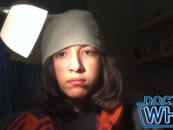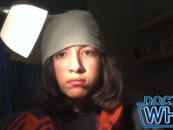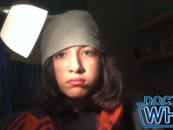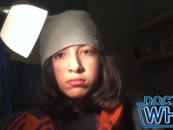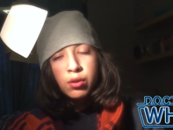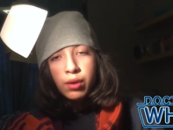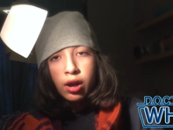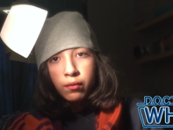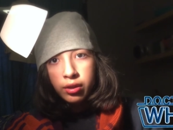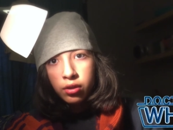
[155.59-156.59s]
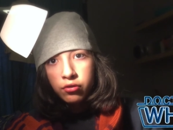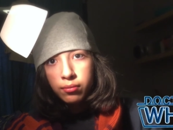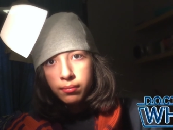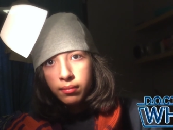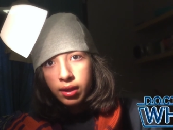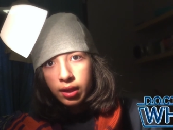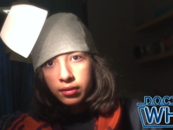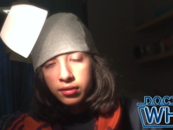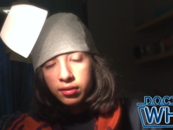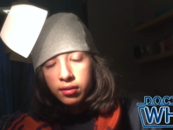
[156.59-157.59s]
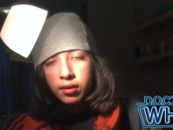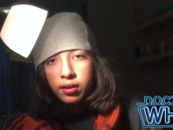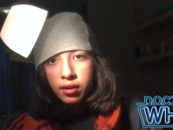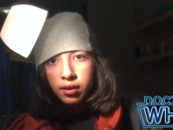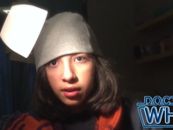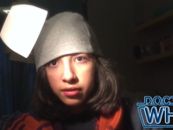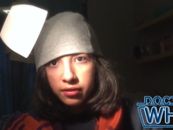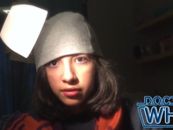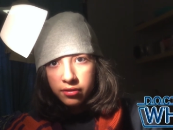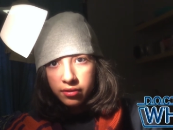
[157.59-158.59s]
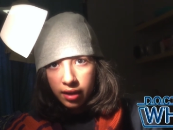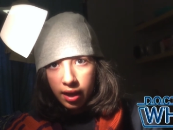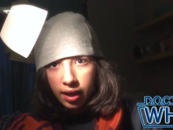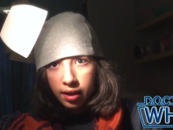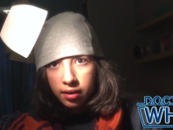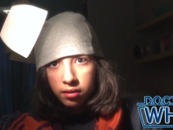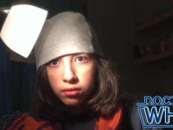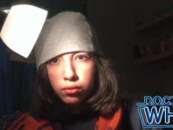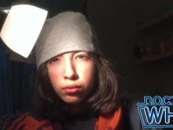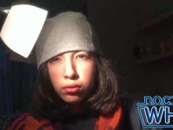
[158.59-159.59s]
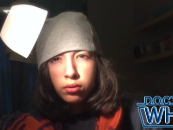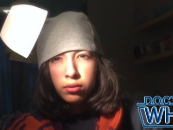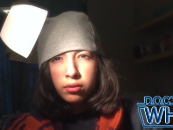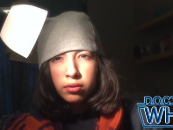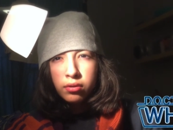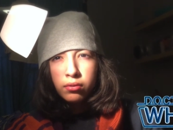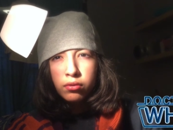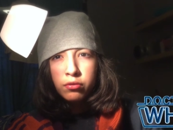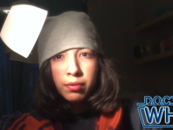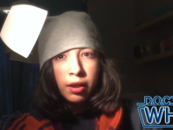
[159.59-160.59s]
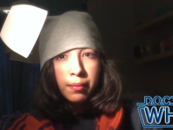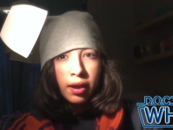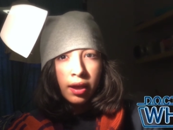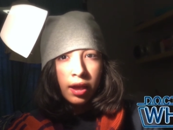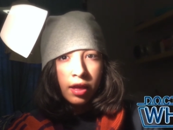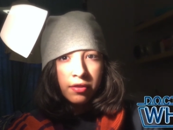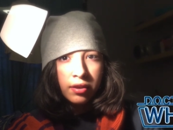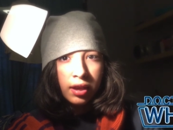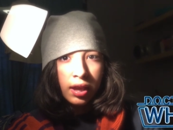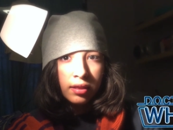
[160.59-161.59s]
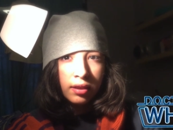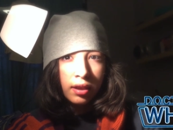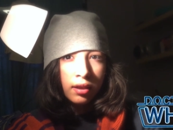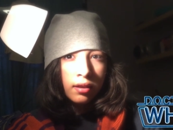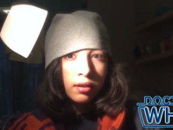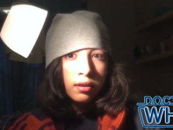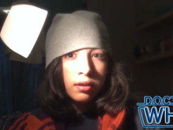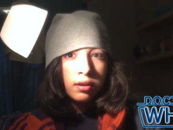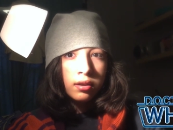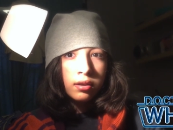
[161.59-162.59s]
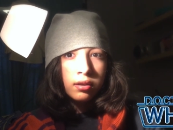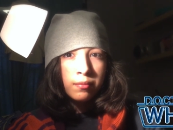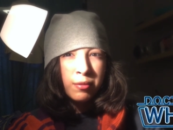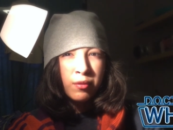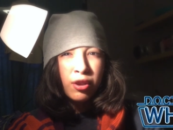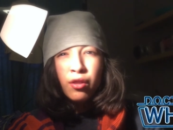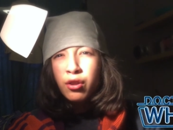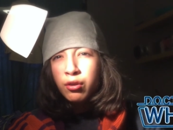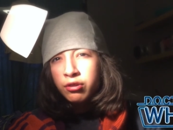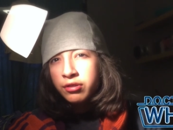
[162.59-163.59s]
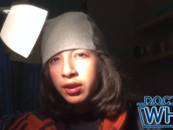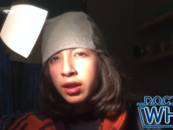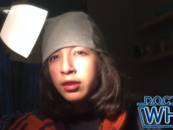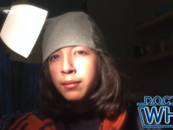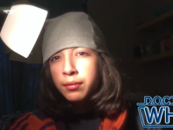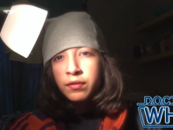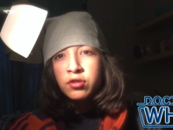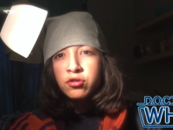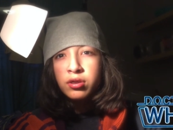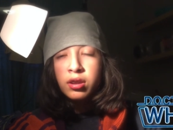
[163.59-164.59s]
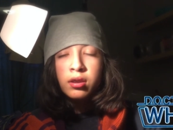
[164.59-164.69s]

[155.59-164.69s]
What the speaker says: Meanwhile, we also meet Nyssa's dad, who is played by Anthony Ainley. But we all know who he's gonna end up eventually.